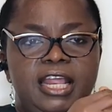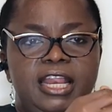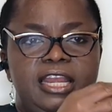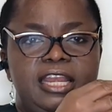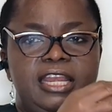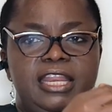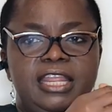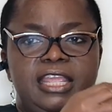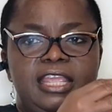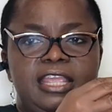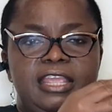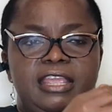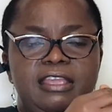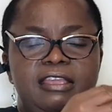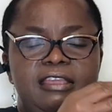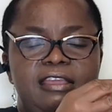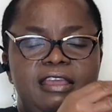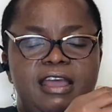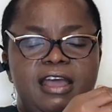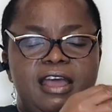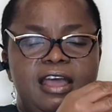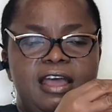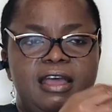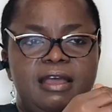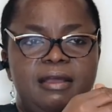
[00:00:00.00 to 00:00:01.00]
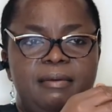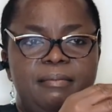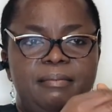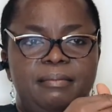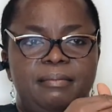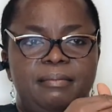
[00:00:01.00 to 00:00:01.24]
the um,